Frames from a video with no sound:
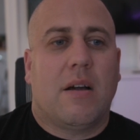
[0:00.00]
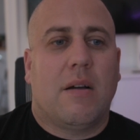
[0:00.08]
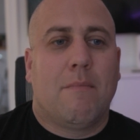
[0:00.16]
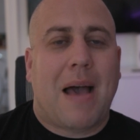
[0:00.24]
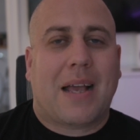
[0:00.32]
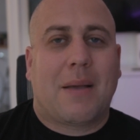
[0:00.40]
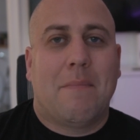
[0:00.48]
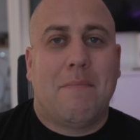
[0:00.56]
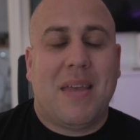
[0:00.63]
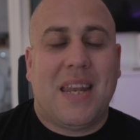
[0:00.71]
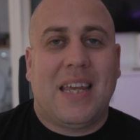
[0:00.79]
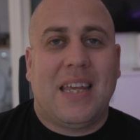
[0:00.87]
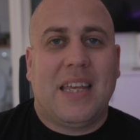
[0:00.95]
Mac
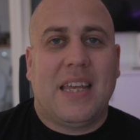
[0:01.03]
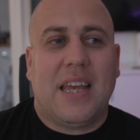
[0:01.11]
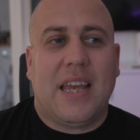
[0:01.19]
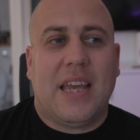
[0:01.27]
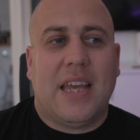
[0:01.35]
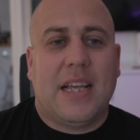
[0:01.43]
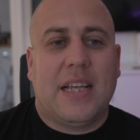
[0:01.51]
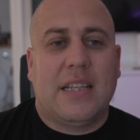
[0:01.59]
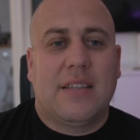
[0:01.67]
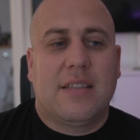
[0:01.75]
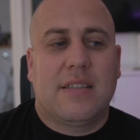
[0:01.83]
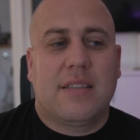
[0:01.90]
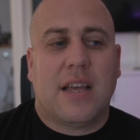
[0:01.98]
Mini
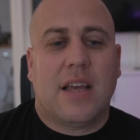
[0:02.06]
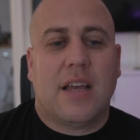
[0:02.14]
is